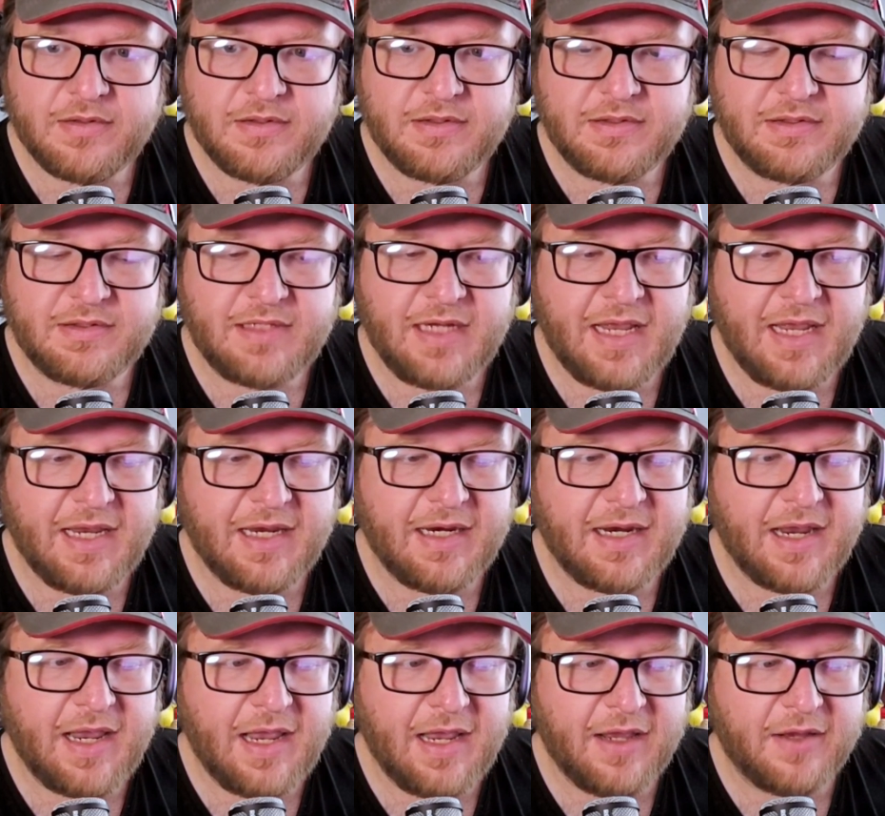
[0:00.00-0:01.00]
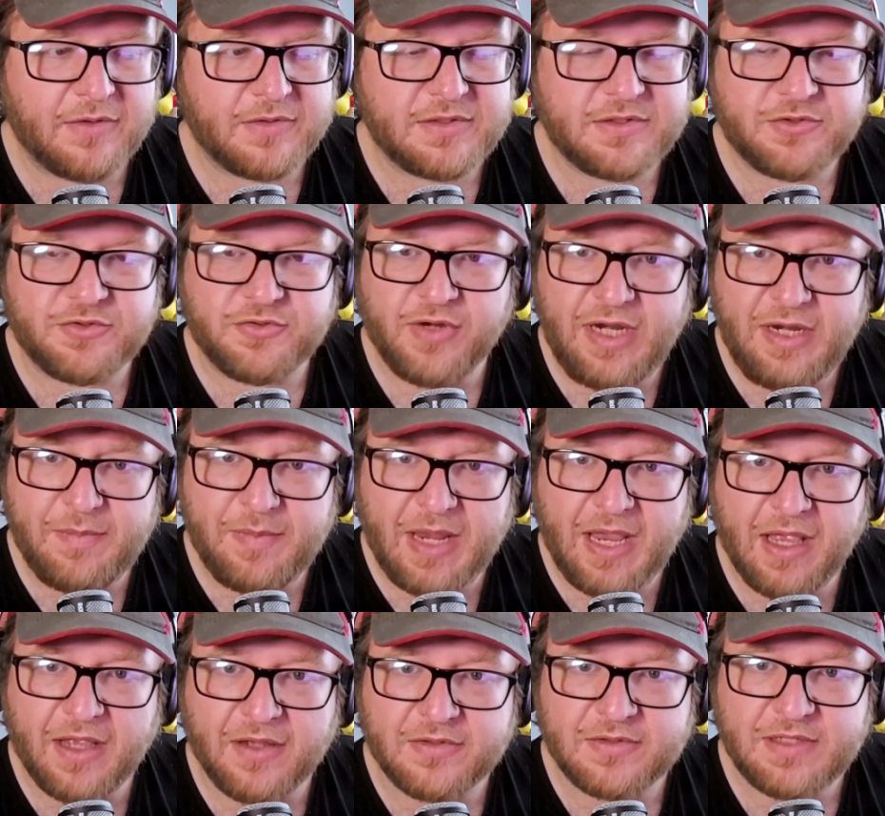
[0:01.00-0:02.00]
dang house, dream
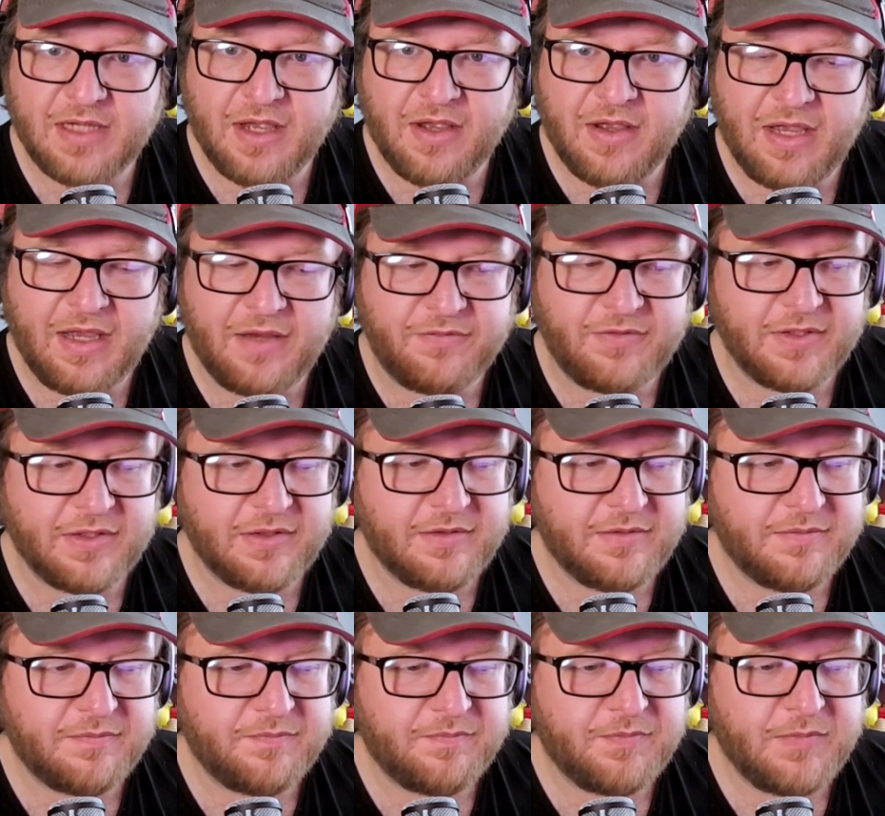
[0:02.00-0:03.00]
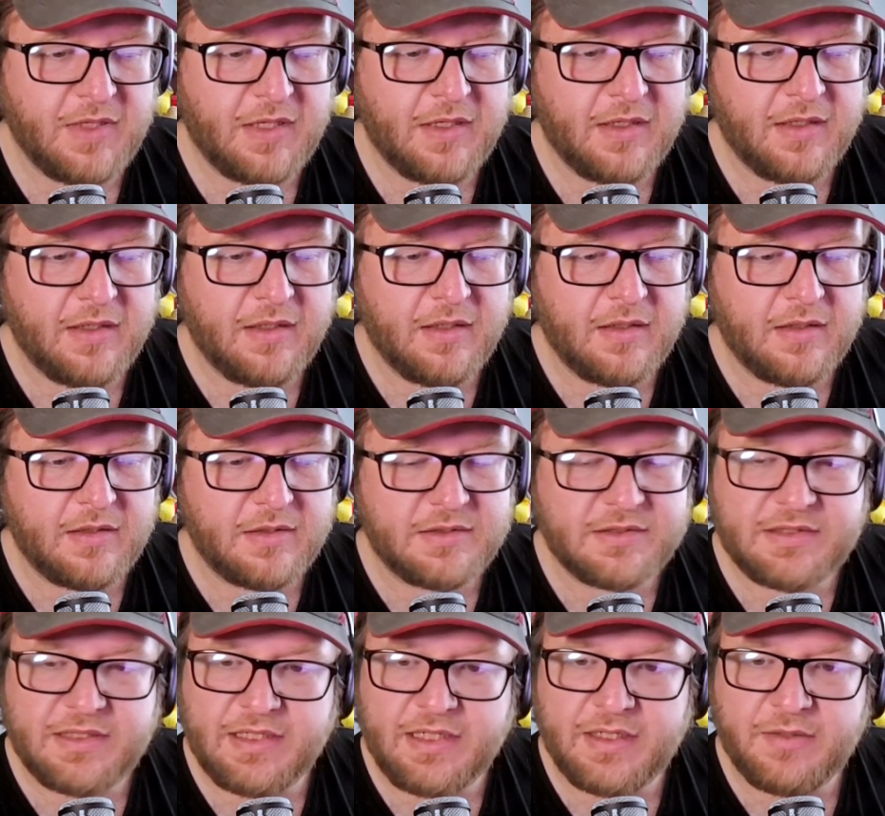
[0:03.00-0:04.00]
house, I'll have you,
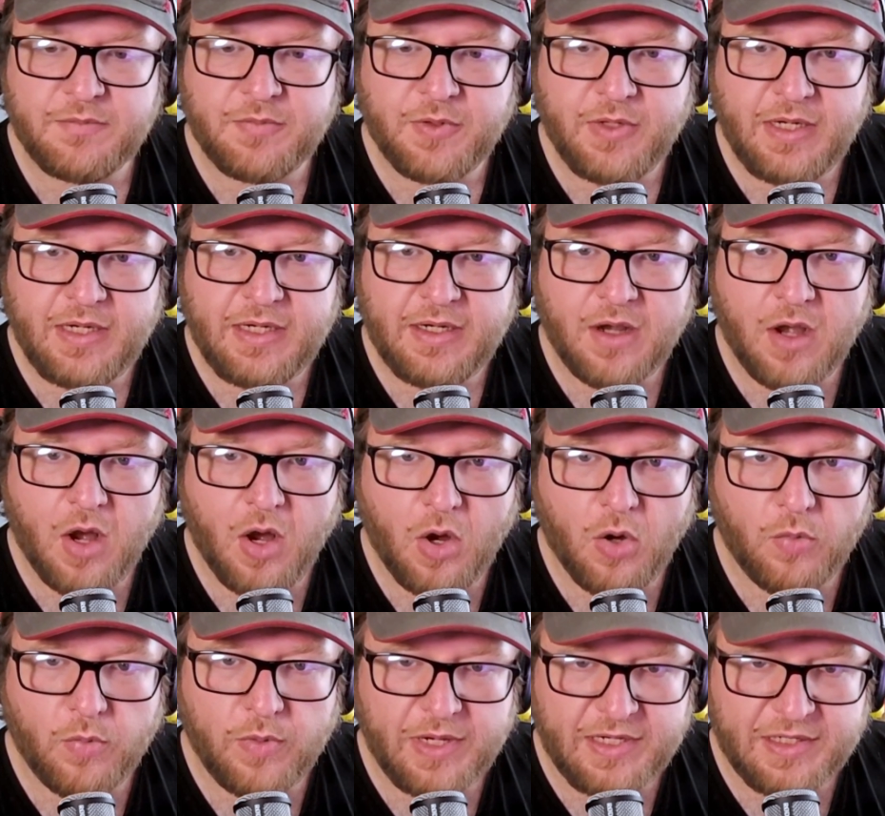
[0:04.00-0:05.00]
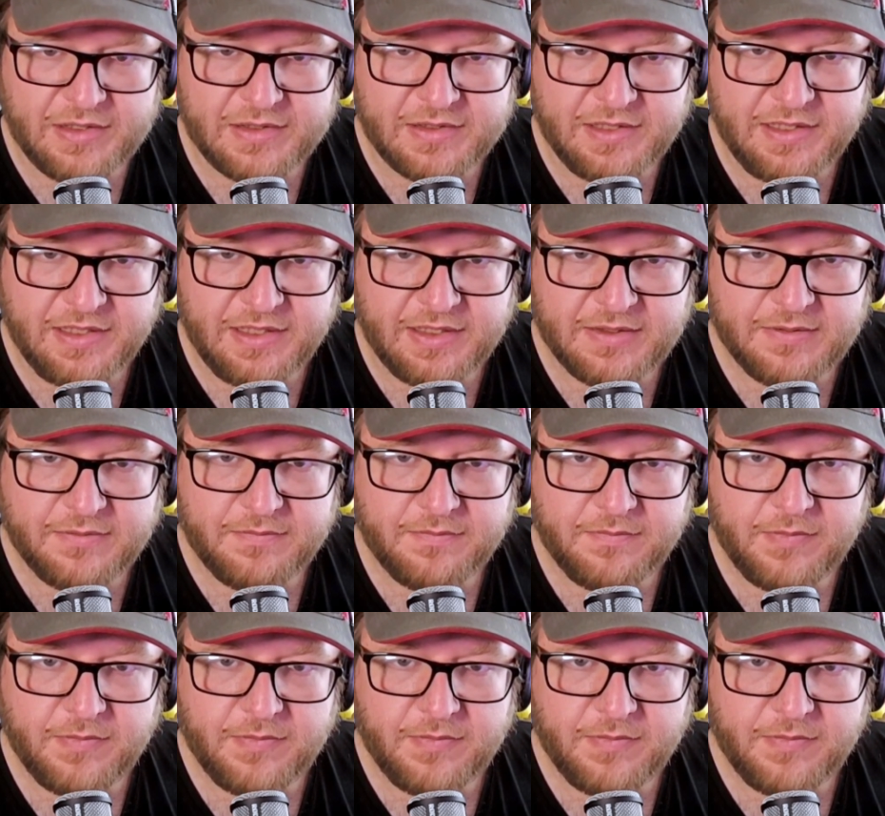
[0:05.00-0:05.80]
she didn't put any hallways in it.